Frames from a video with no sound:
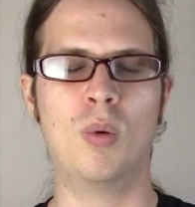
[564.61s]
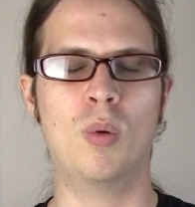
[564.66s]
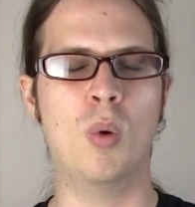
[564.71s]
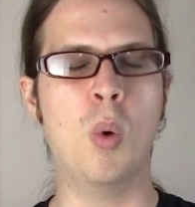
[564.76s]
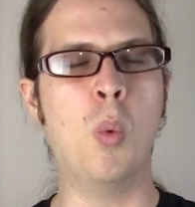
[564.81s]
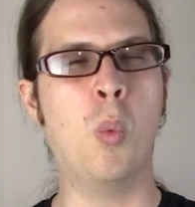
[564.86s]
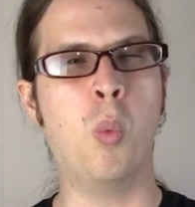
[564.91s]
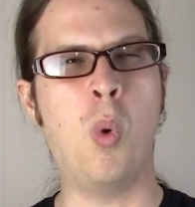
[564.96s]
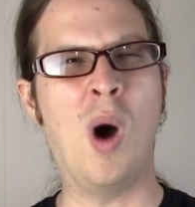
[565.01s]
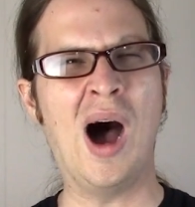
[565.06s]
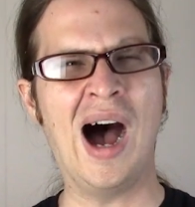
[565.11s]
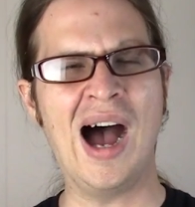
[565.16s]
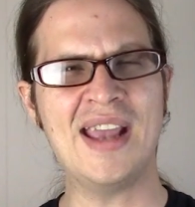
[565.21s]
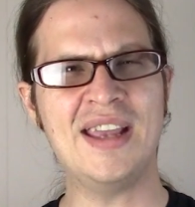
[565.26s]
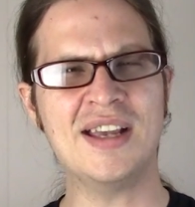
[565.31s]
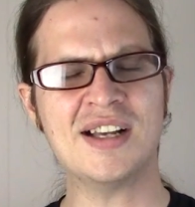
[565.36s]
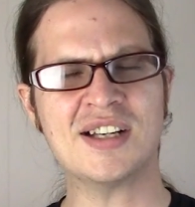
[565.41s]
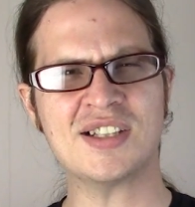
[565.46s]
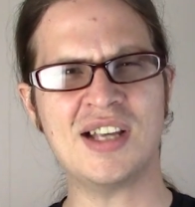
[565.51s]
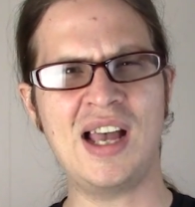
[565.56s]
Why
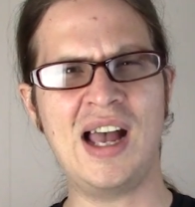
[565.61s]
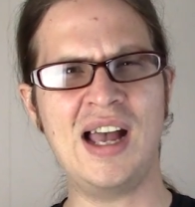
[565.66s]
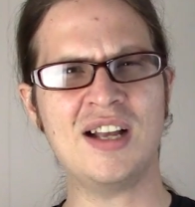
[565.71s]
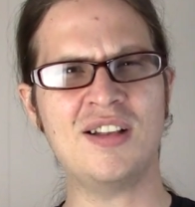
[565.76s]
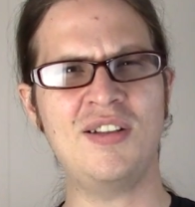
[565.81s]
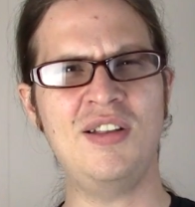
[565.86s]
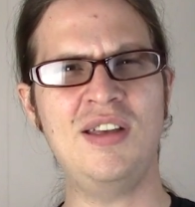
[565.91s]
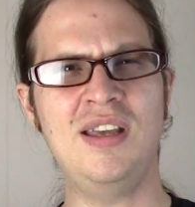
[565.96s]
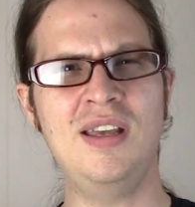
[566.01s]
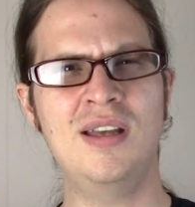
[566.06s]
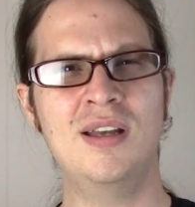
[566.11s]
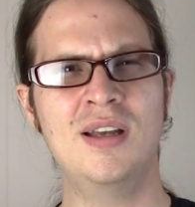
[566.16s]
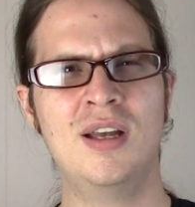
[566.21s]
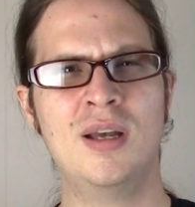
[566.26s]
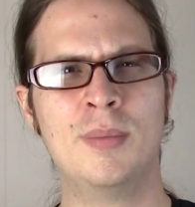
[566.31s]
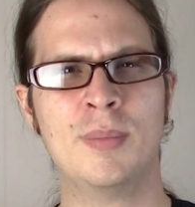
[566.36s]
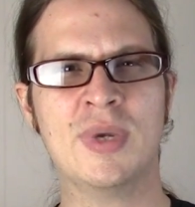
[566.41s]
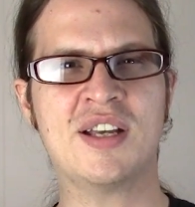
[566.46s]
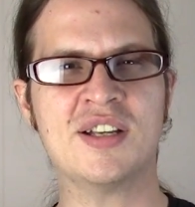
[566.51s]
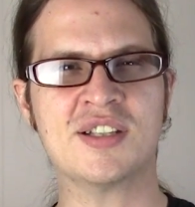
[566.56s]
exactly?
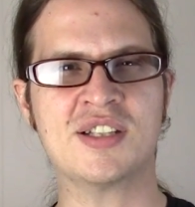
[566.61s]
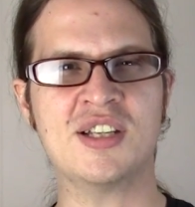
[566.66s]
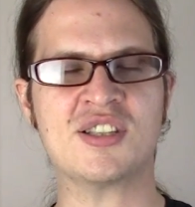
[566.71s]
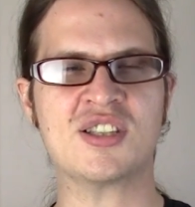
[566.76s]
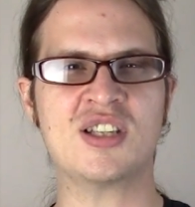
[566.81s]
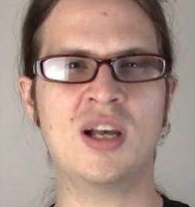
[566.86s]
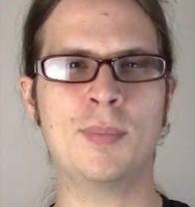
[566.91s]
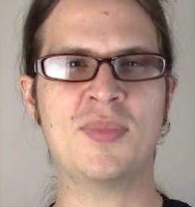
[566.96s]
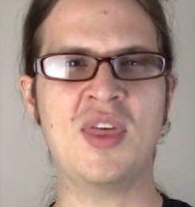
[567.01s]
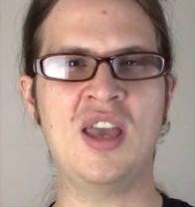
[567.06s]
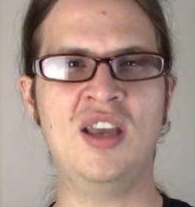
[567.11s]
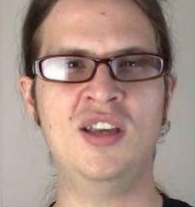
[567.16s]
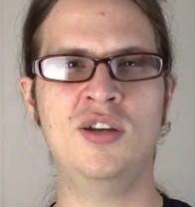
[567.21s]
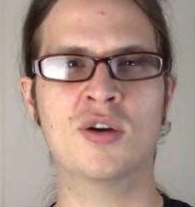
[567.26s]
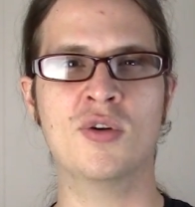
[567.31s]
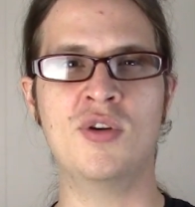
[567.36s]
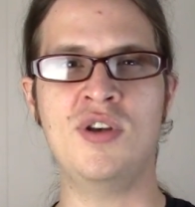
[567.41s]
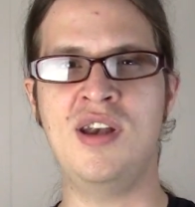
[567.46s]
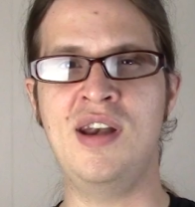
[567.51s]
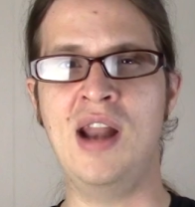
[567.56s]
Because it's something
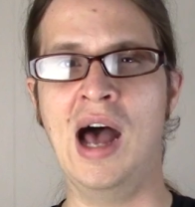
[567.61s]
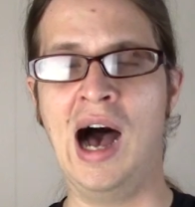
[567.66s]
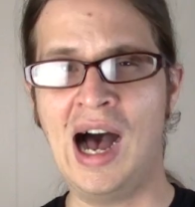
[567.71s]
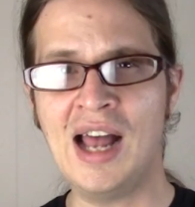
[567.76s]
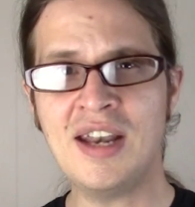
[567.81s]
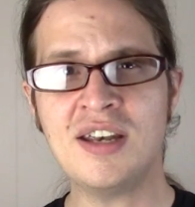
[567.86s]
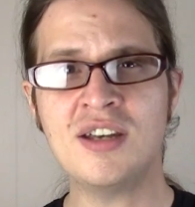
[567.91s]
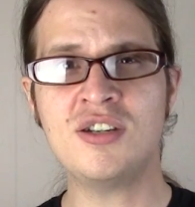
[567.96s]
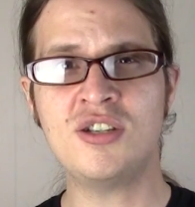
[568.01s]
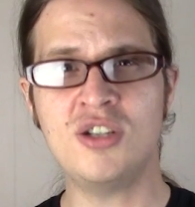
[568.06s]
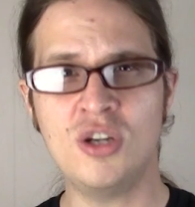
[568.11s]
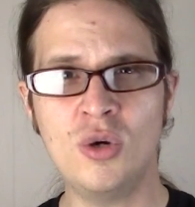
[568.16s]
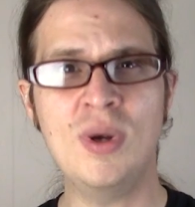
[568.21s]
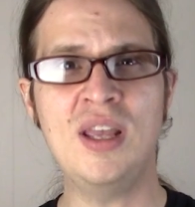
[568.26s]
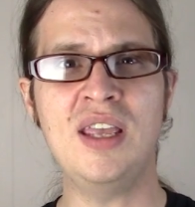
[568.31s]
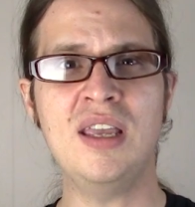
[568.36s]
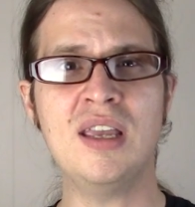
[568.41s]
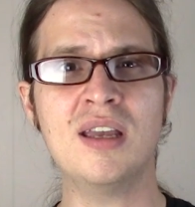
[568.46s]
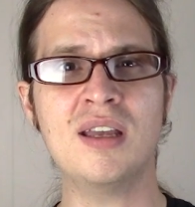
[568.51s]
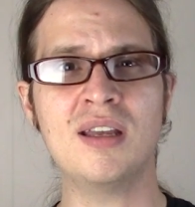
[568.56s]
you're not
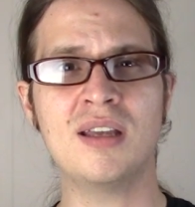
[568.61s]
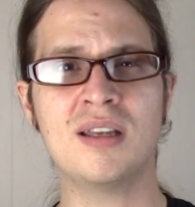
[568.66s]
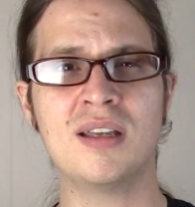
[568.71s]
doing?